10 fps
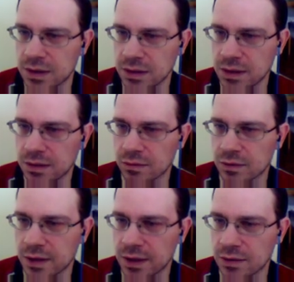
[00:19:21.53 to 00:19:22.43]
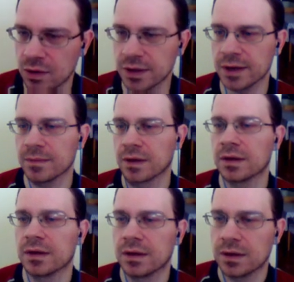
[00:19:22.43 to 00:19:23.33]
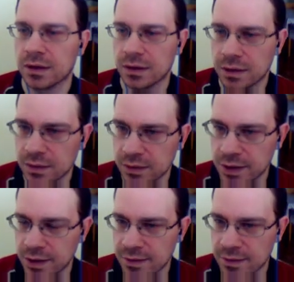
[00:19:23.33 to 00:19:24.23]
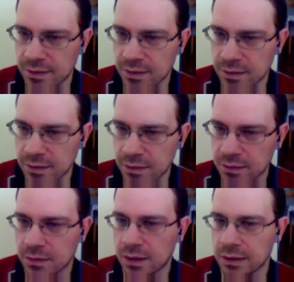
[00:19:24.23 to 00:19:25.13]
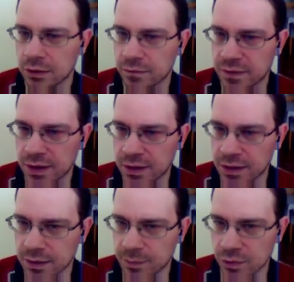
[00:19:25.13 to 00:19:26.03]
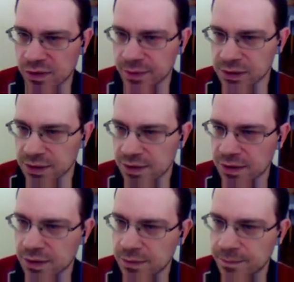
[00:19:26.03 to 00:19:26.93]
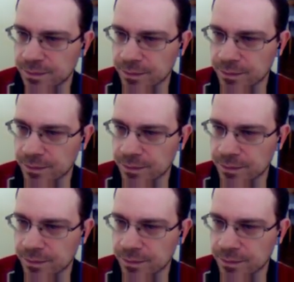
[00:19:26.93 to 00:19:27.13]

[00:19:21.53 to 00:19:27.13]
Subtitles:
He needs to take. Okay, there is a lot of tactical possibilities here.